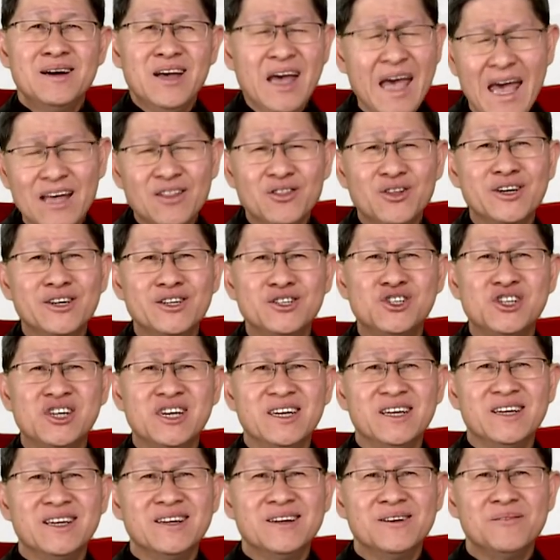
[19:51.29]

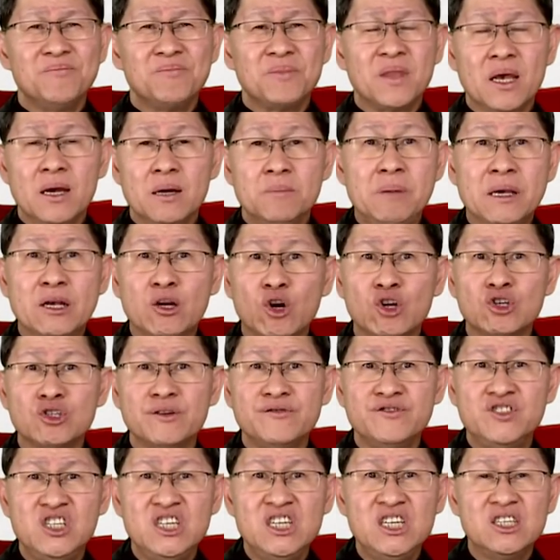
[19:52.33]
energy because
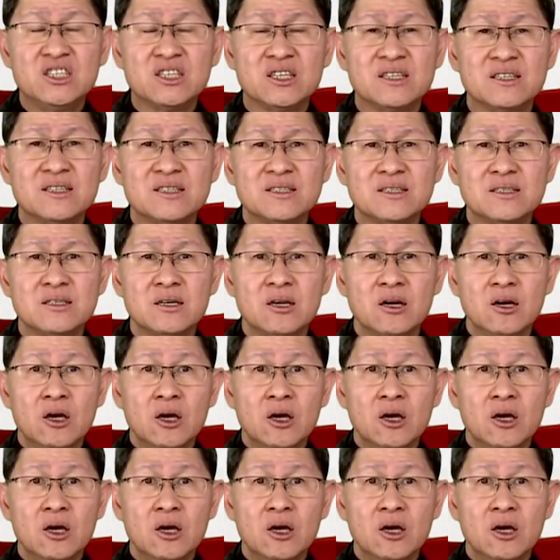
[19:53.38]
of Jesus.